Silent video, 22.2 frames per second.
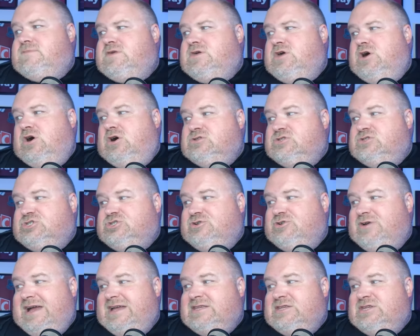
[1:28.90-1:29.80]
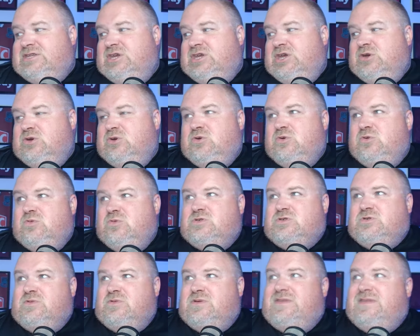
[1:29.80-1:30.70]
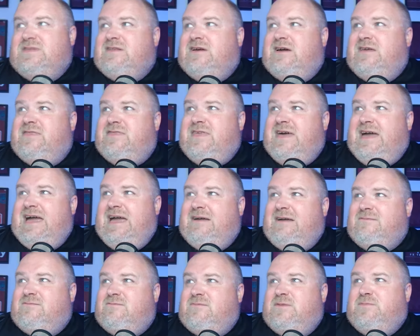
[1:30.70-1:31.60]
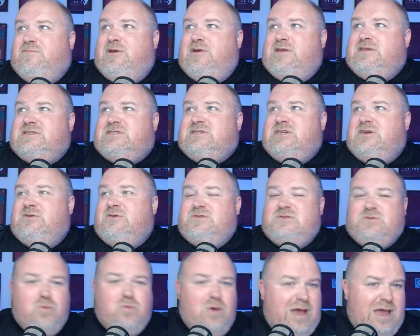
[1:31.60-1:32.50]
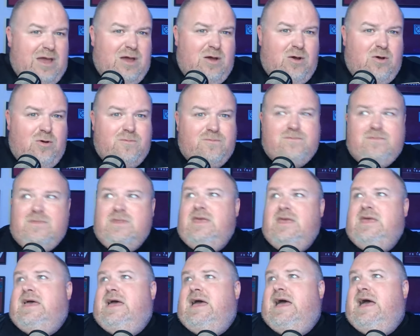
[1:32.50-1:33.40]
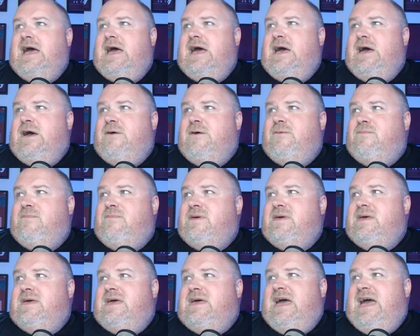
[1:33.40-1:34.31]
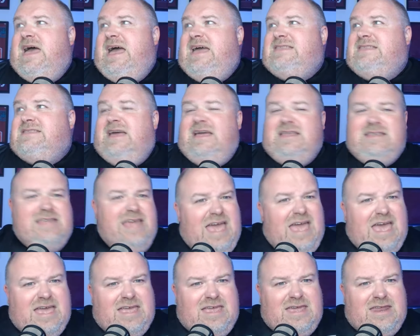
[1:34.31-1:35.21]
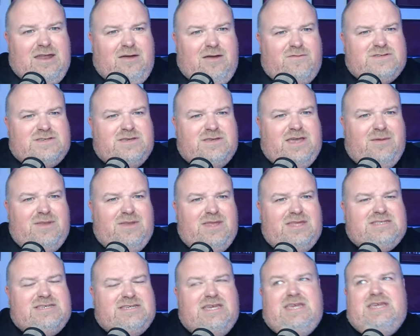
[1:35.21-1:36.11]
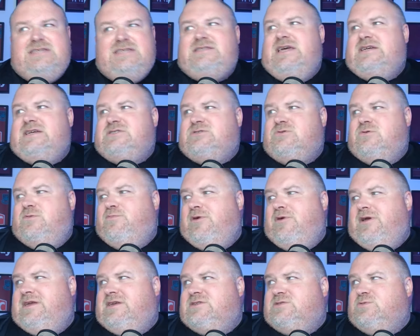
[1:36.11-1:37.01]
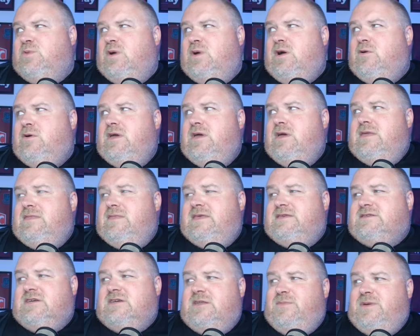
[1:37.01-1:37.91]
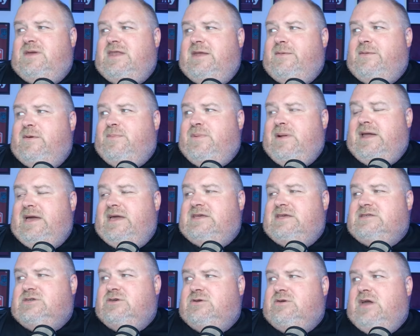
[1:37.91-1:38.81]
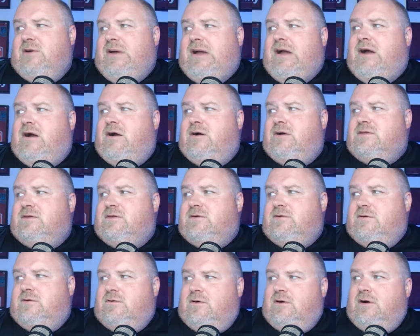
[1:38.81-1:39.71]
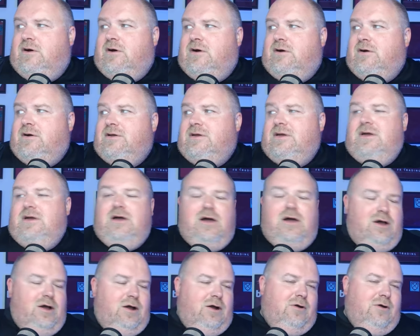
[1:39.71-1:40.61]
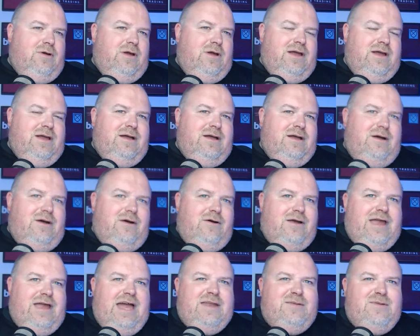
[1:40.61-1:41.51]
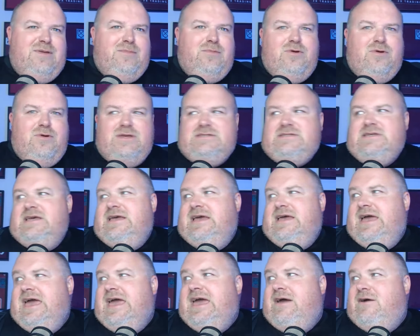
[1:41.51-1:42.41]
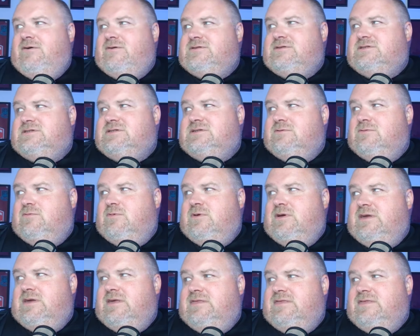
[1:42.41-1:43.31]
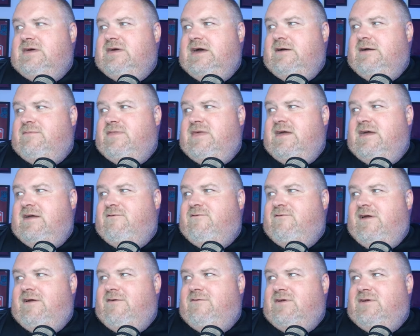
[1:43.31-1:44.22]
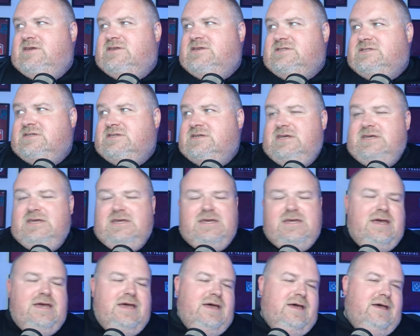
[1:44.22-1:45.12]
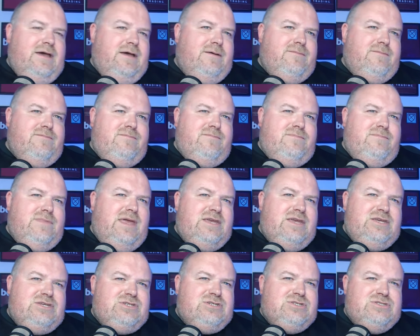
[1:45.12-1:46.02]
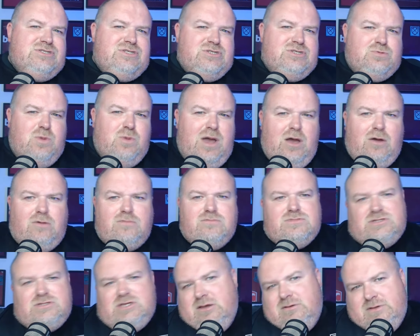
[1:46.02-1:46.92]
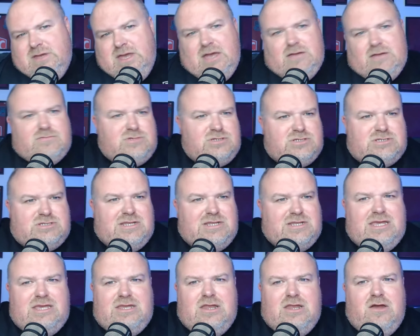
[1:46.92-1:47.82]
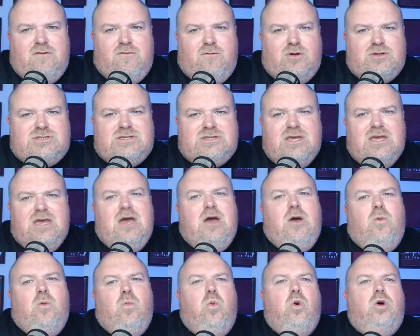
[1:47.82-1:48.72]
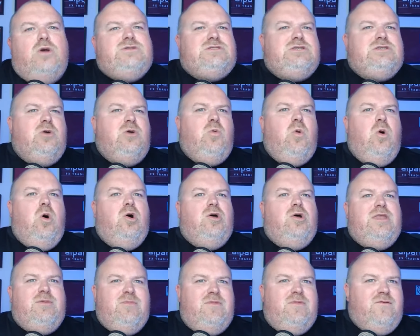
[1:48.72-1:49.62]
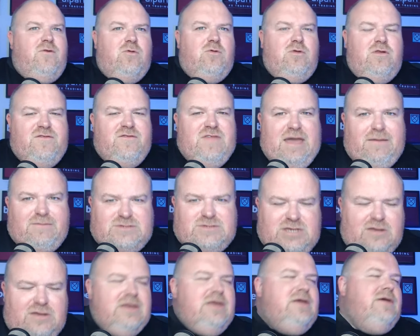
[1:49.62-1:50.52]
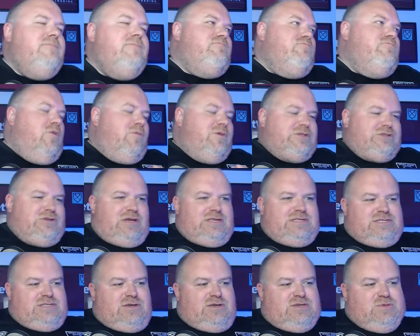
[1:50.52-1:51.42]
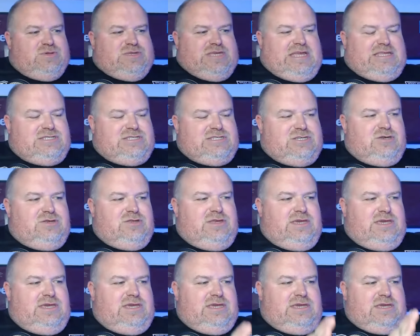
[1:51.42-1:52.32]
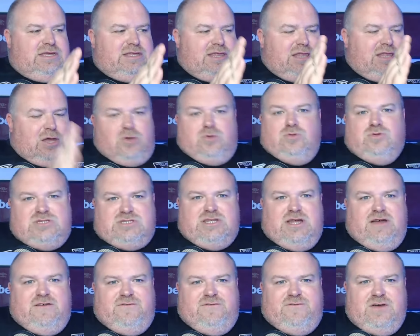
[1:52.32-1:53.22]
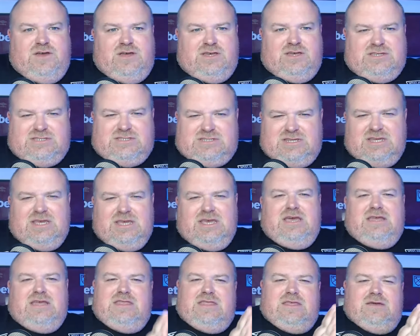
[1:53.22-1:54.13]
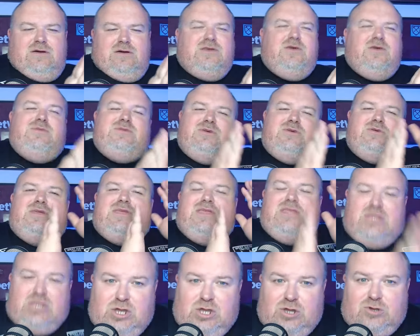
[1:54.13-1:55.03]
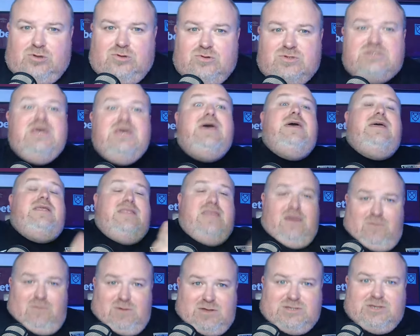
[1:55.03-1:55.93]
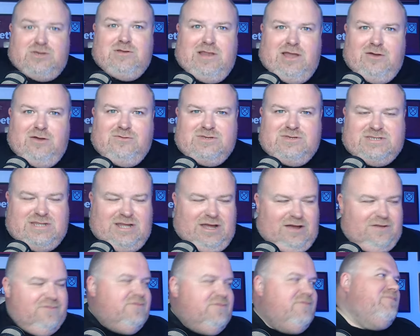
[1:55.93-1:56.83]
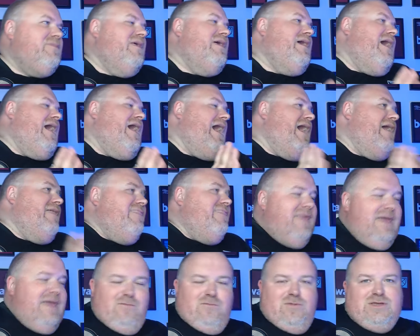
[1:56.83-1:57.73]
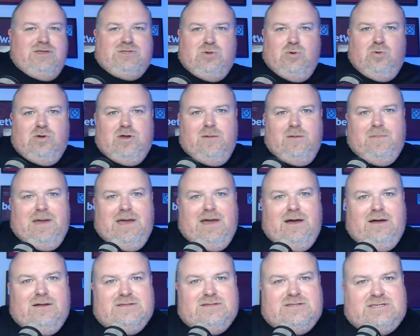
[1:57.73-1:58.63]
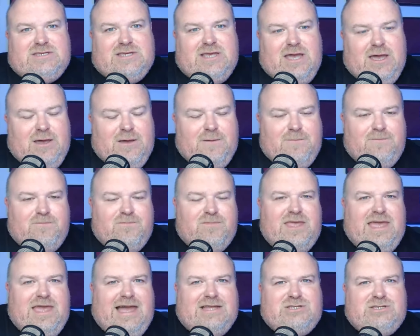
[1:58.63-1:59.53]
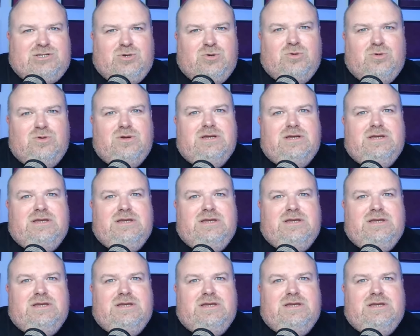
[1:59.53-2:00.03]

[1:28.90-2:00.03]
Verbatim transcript: contract news or anything like that. We bring to you as well. Um, and and yeah, you know, obviously coming into international break as well, there's going to be a number of players who go out who are our uh, our academy boys out with uh, their various um, nations as well. So yeah, just to let you know what's what's going on with all of them. So what we tend to do is we tend to do the loan stuff first. Oh, sorry, we do the news, then we do loan stuff, and then we talk about um, the actual